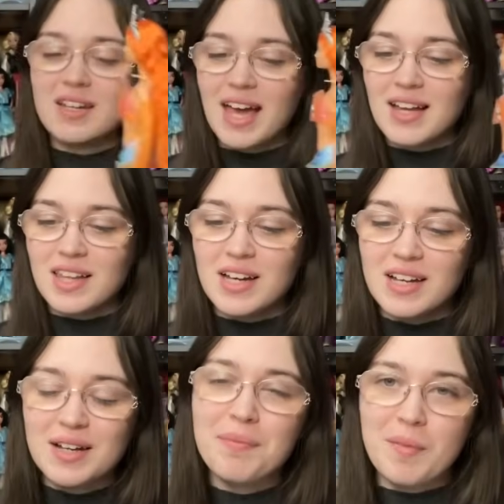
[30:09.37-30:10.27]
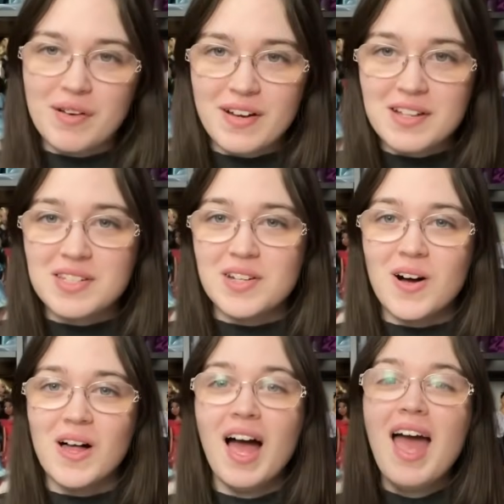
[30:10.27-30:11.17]
Kayla Mermaid Fantasy
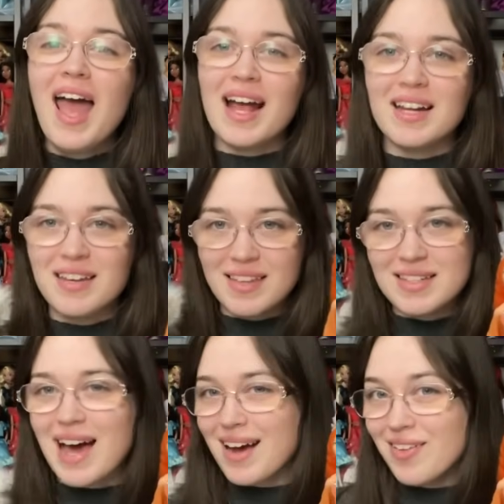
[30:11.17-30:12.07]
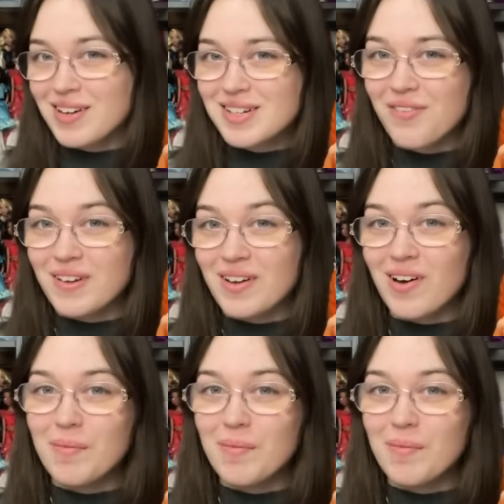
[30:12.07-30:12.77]
doll and the Tagalong Tiffy doll.